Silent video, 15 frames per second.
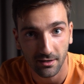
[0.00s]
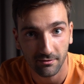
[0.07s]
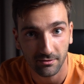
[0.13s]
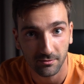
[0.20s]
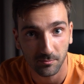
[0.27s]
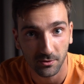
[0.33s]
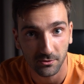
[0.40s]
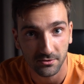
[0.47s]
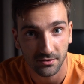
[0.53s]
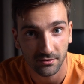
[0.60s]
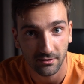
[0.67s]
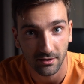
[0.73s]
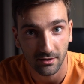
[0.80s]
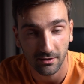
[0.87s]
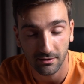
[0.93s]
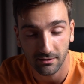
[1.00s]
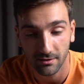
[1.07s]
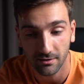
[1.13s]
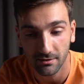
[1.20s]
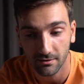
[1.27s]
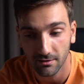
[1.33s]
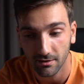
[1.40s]
I haven't posted
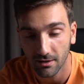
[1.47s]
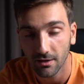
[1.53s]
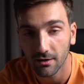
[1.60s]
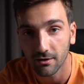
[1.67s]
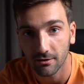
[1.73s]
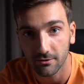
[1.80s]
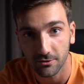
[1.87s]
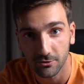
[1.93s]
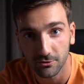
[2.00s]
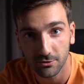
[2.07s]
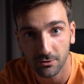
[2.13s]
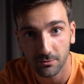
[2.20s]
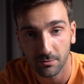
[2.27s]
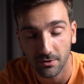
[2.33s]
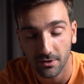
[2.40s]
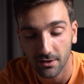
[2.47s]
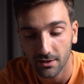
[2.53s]
anything on YouTube.